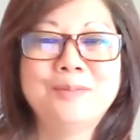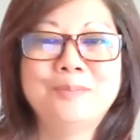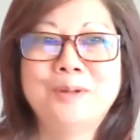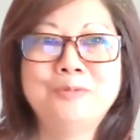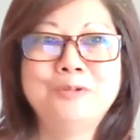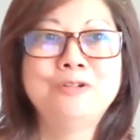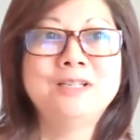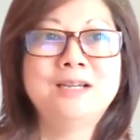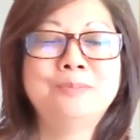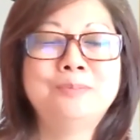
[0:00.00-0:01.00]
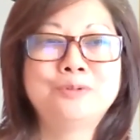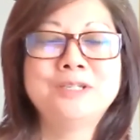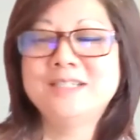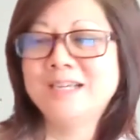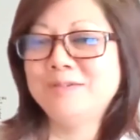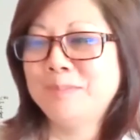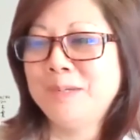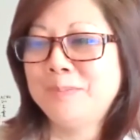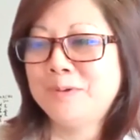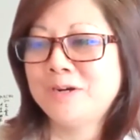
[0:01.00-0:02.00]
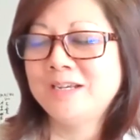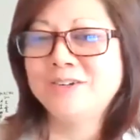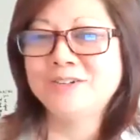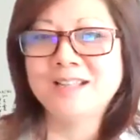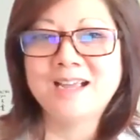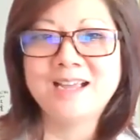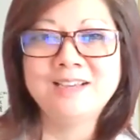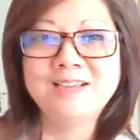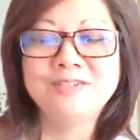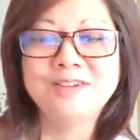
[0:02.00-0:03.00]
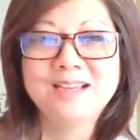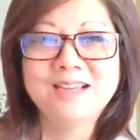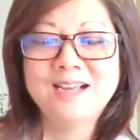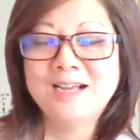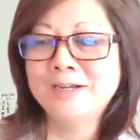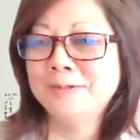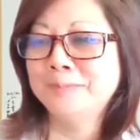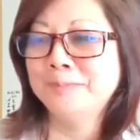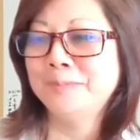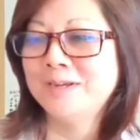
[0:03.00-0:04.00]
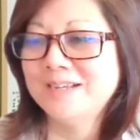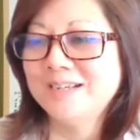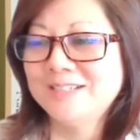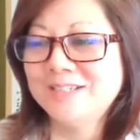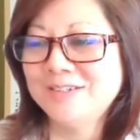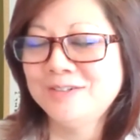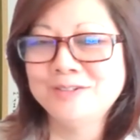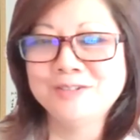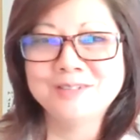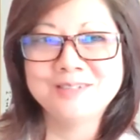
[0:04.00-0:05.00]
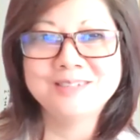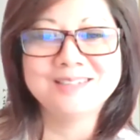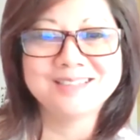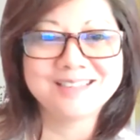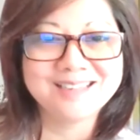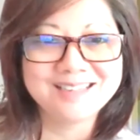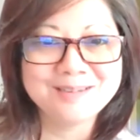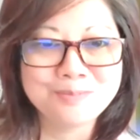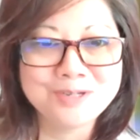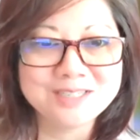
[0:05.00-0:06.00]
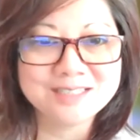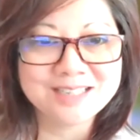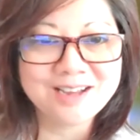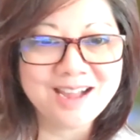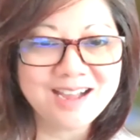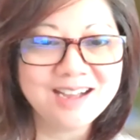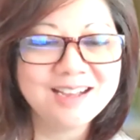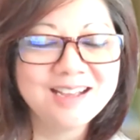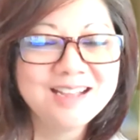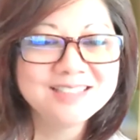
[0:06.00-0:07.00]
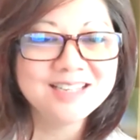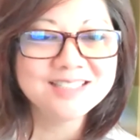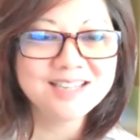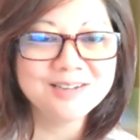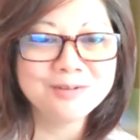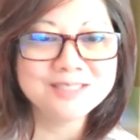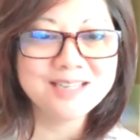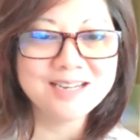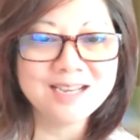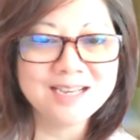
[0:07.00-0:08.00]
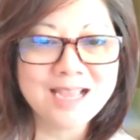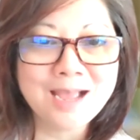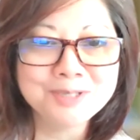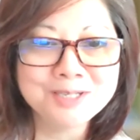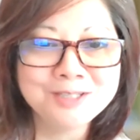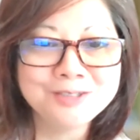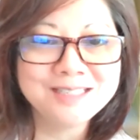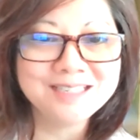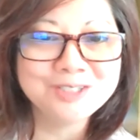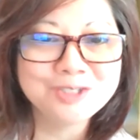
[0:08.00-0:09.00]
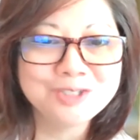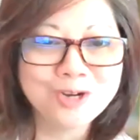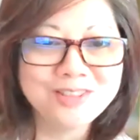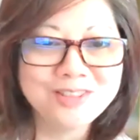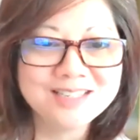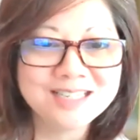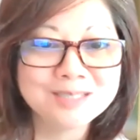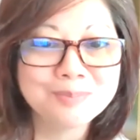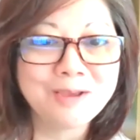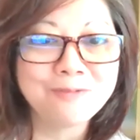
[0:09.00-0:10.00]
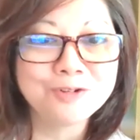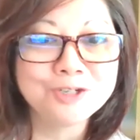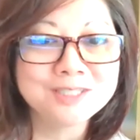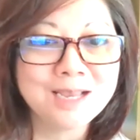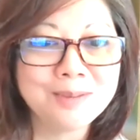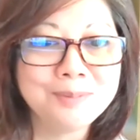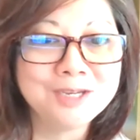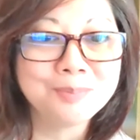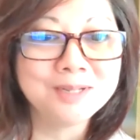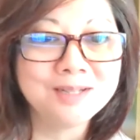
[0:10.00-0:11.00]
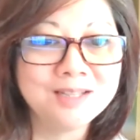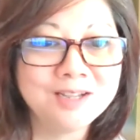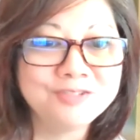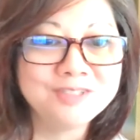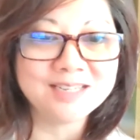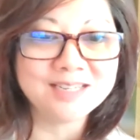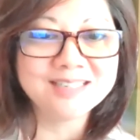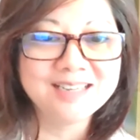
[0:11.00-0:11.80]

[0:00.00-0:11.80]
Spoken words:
But we really appreciate when people are here live to appreciate. Jessica said, I absolutely enjoyed this. It's my first time here, but loved it.